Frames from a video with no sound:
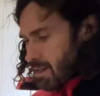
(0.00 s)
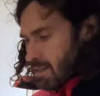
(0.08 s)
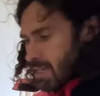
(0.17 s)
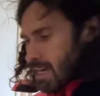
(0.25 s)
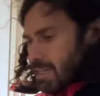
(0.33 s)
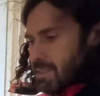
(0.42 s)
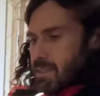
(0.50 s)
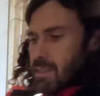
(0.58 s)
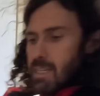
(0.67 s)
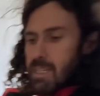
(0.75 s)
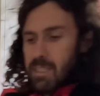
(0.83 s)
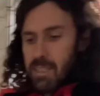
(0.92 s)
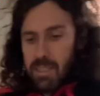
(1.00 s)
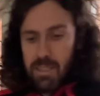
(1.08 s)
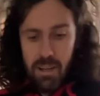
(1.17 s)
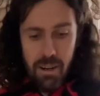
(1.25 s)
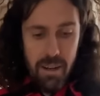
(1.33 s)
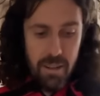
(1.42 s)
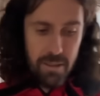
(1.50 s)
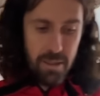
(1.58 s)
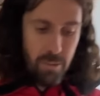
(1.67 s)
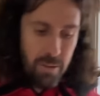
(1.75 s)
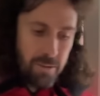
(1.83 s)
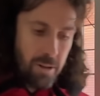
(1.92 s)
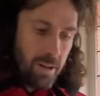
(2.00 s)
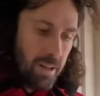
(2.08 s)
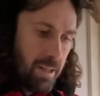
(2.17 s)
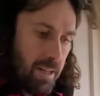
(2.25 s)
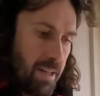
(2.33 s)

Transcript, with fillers: Okay, so these are the tiles that we've got.